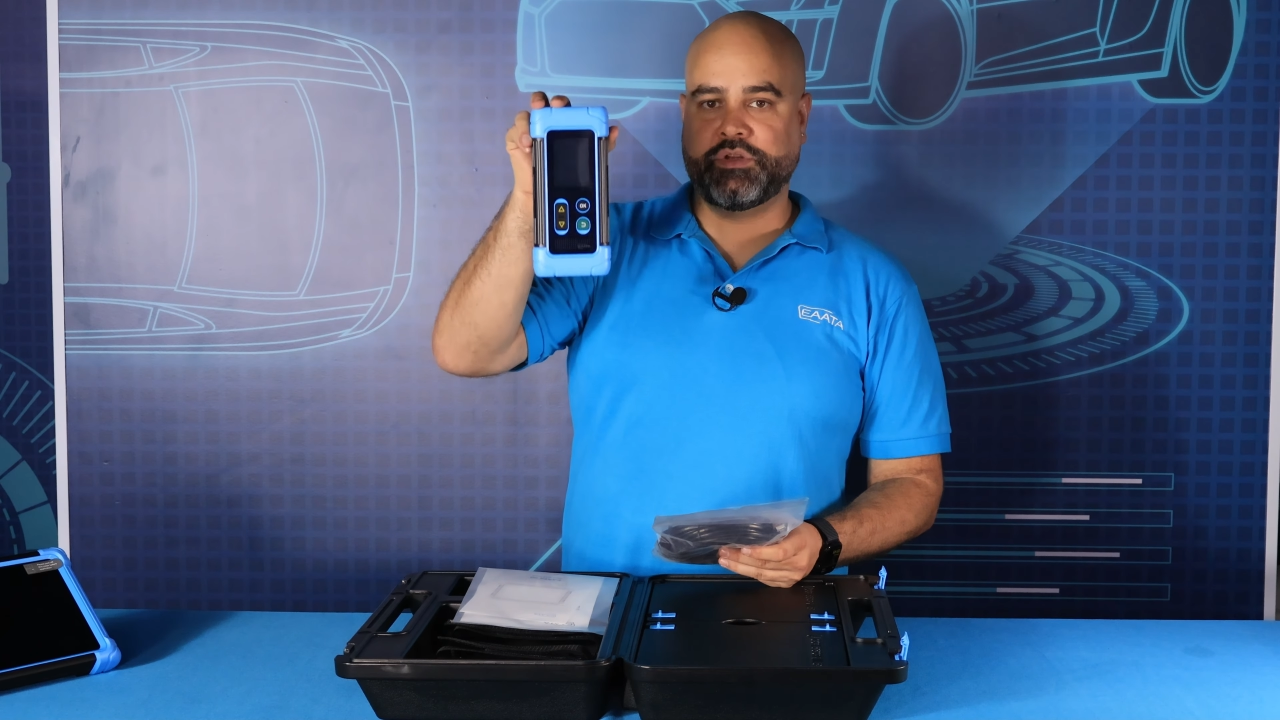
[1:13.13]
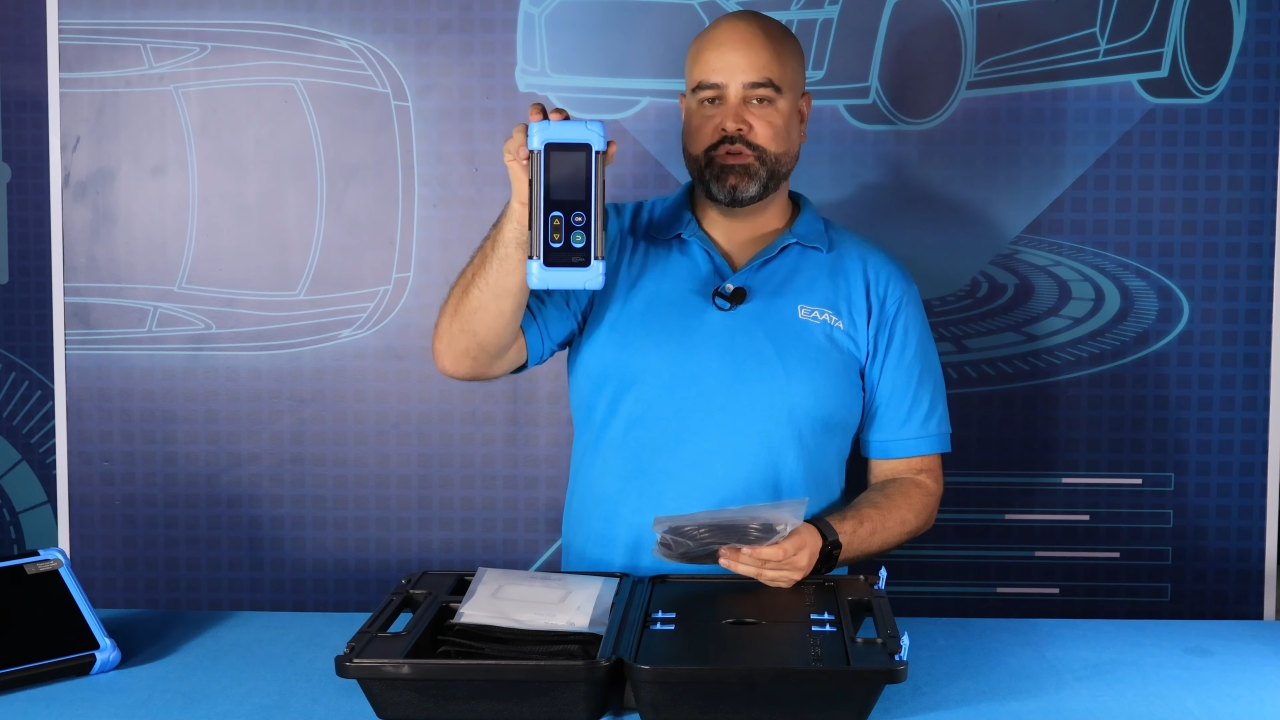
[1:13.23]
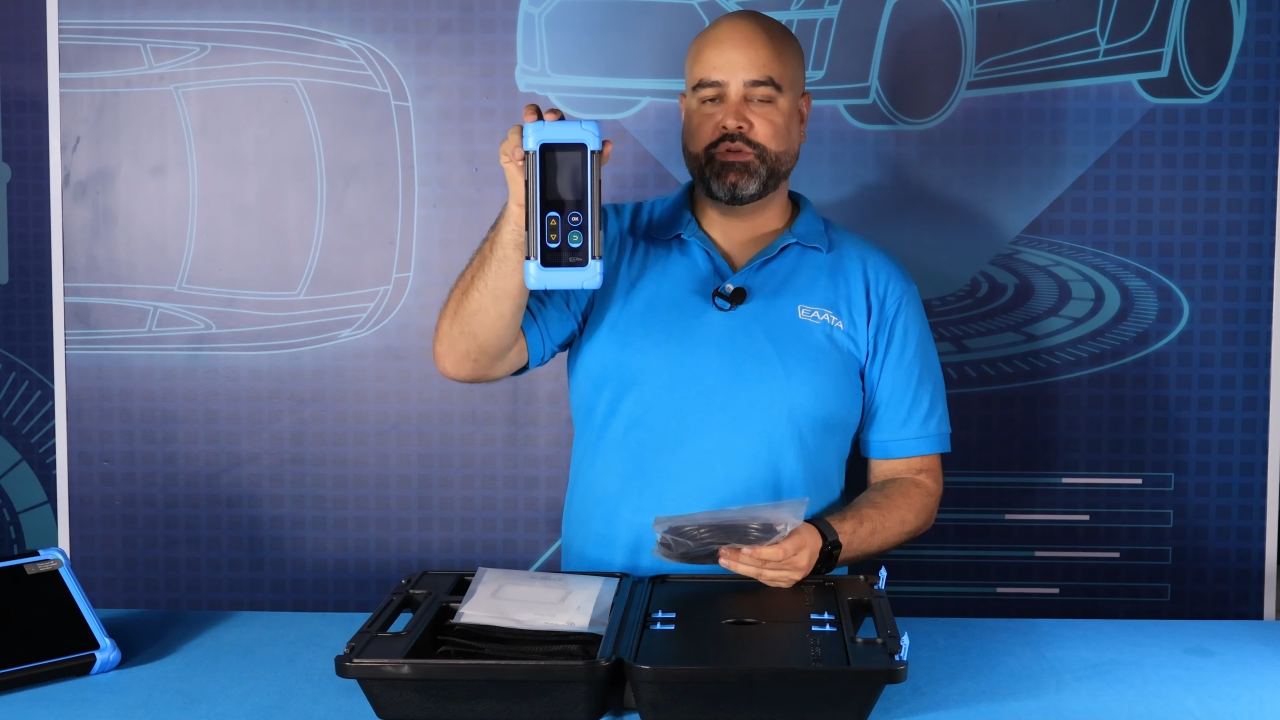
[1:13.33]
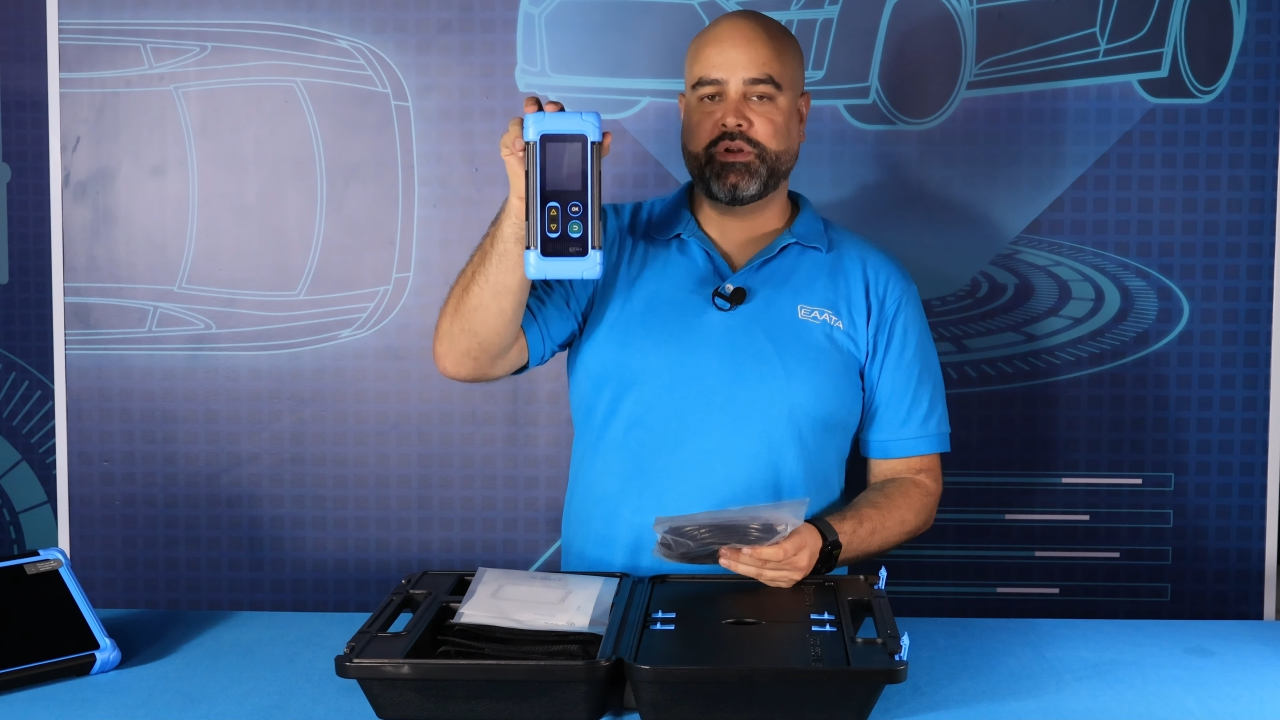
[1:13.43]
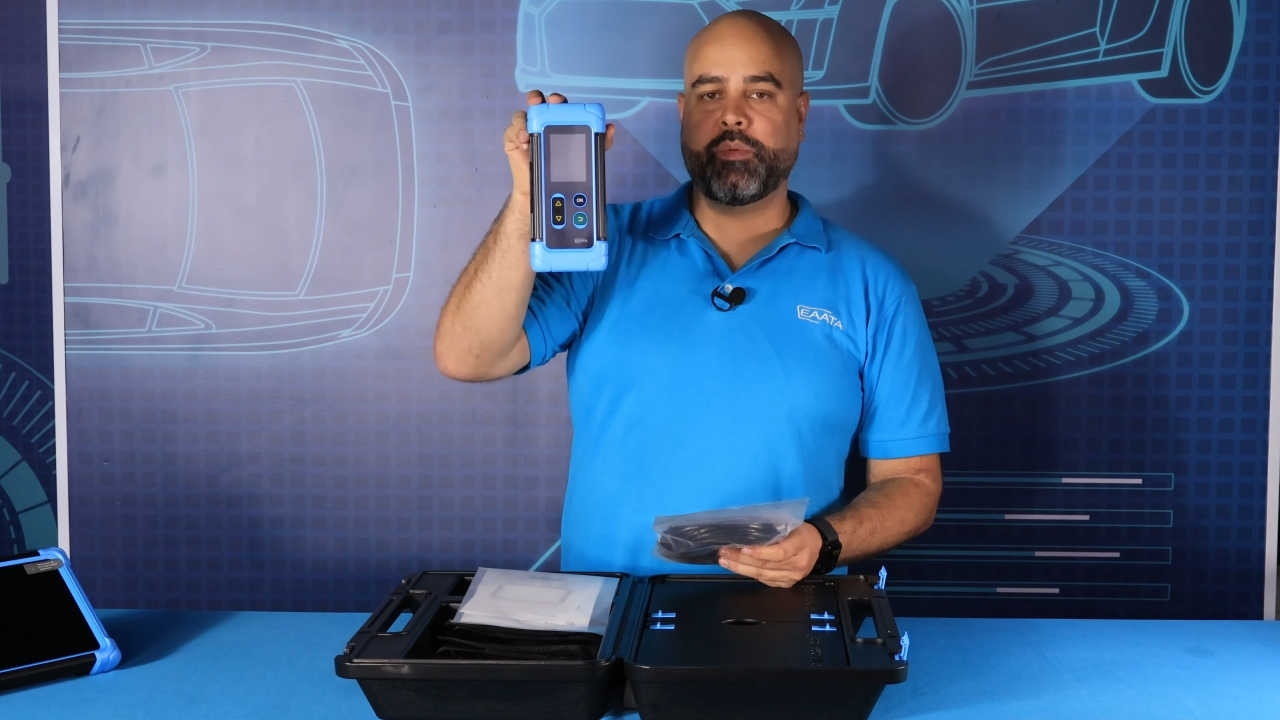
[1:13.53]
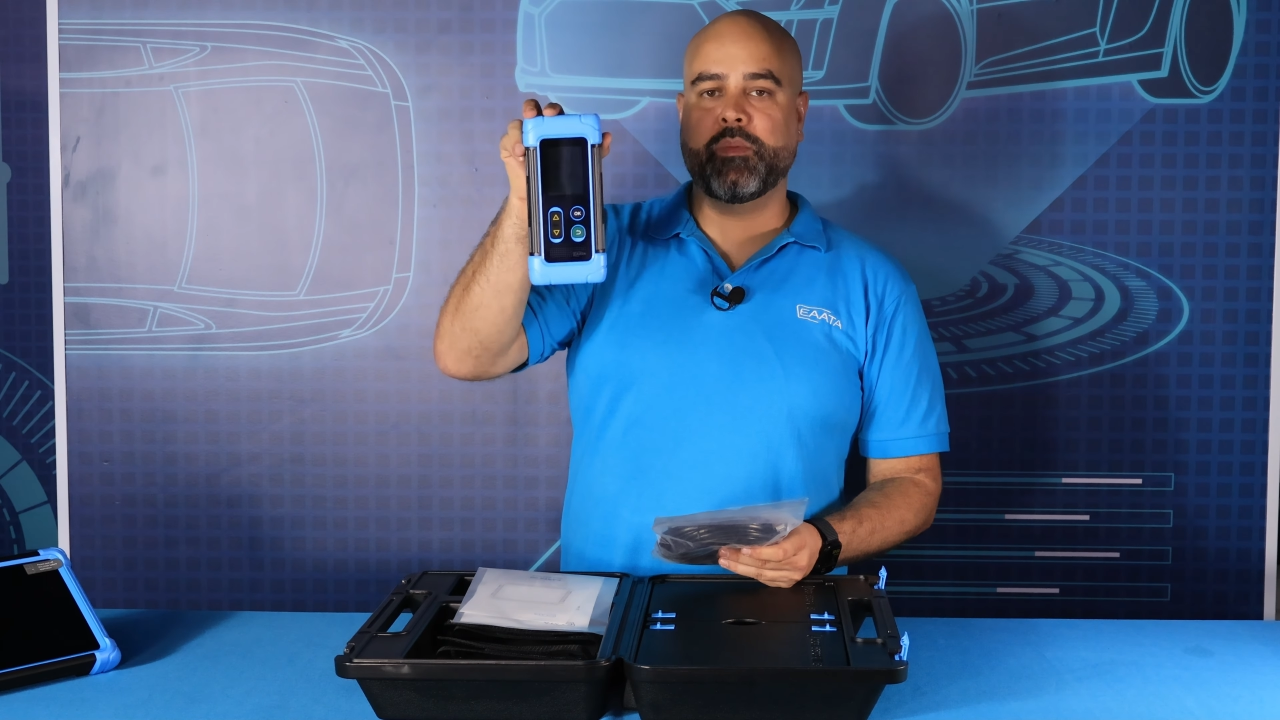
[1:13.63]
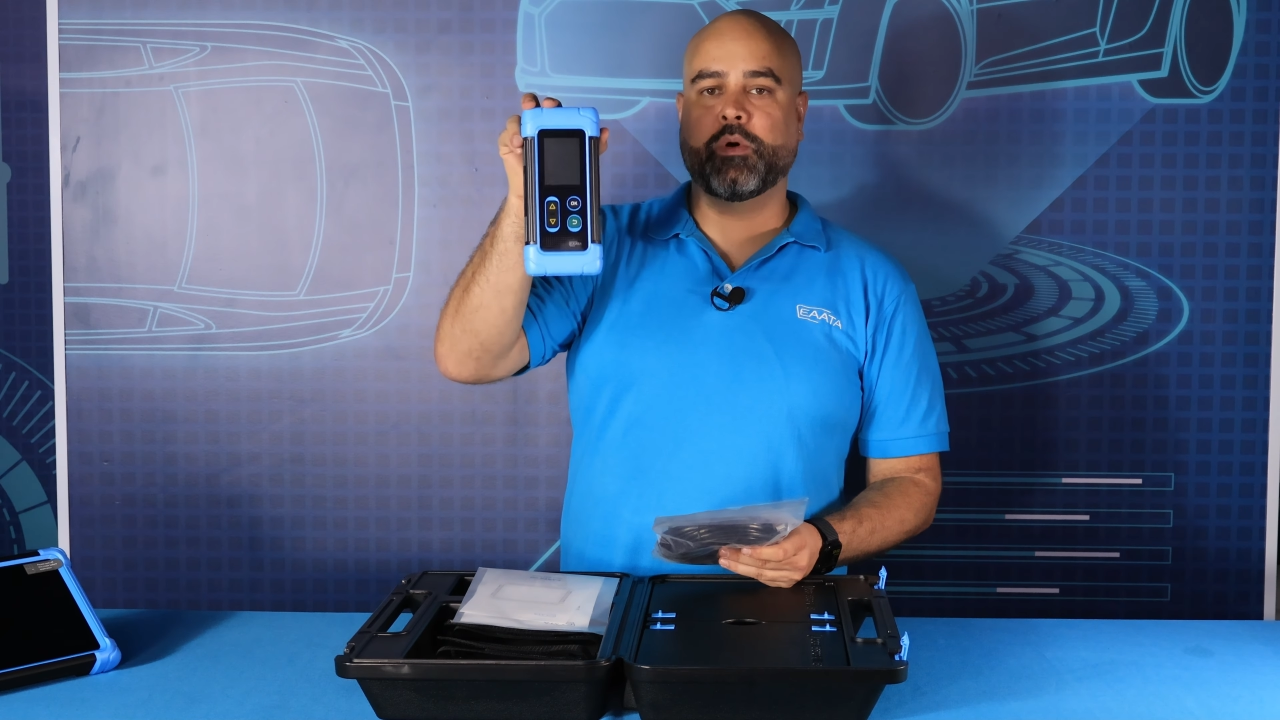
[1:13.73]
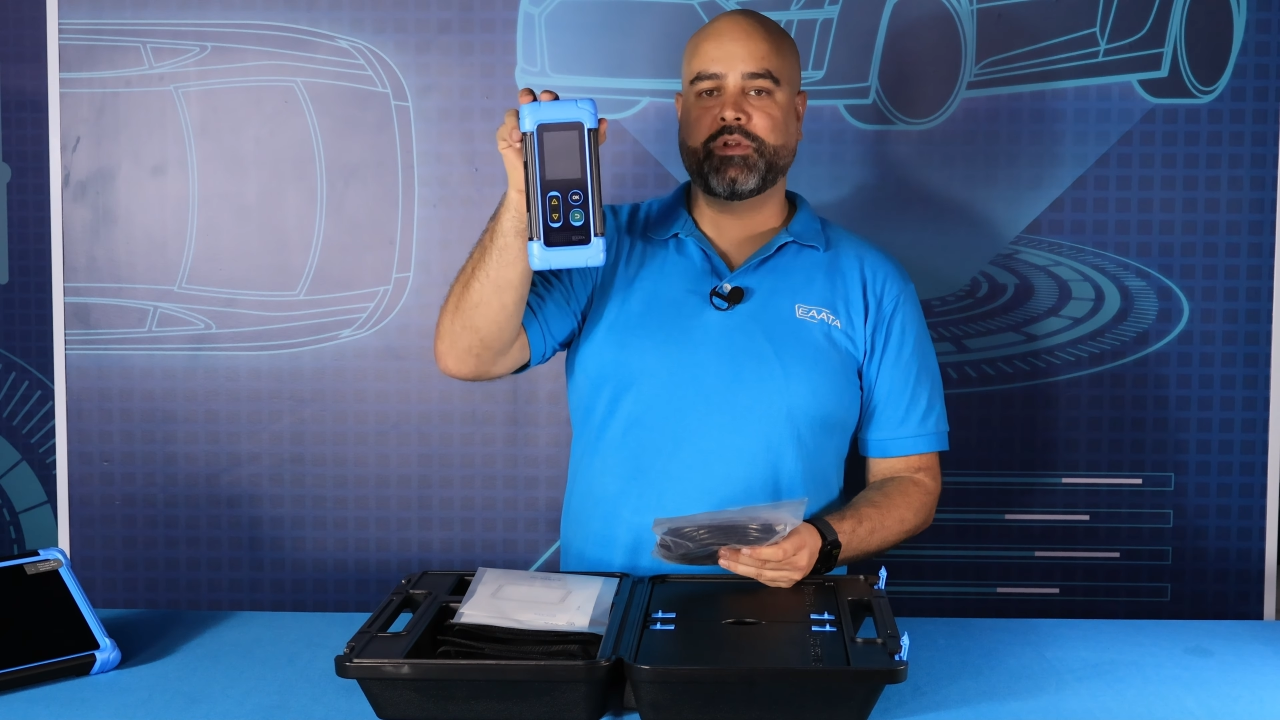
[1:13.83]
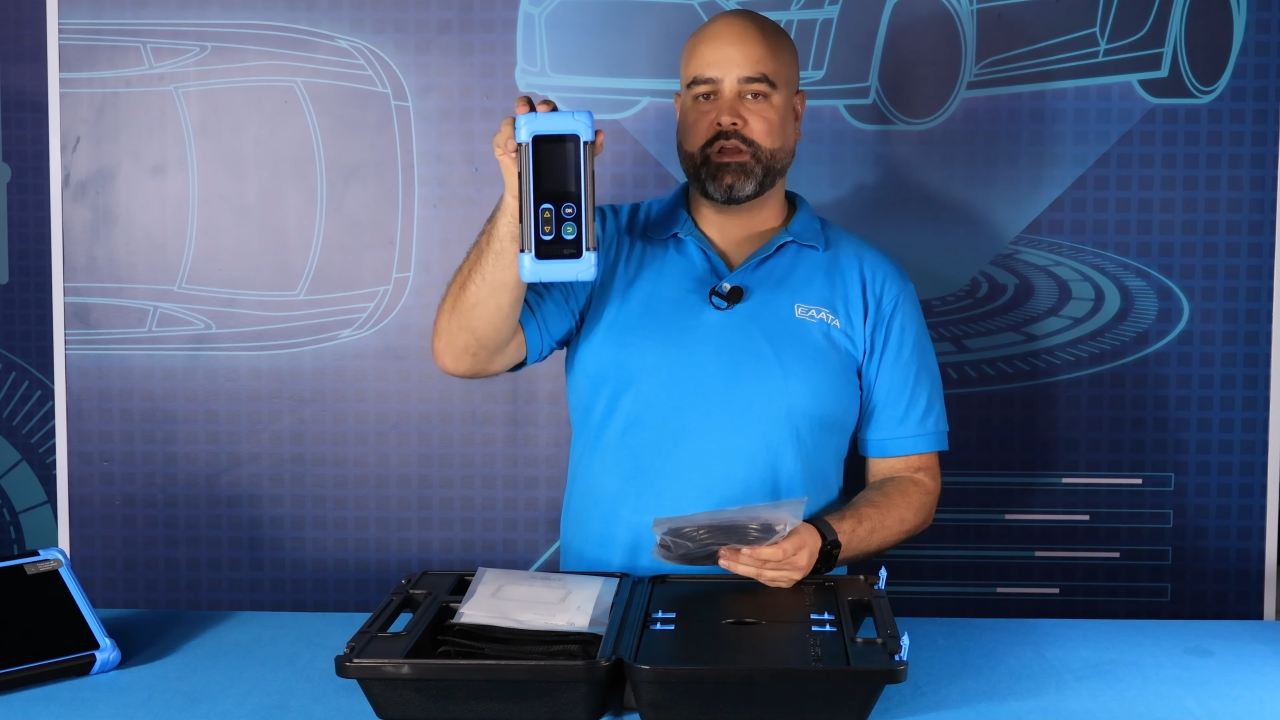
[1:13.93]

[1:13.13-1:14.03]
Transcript: to do the remote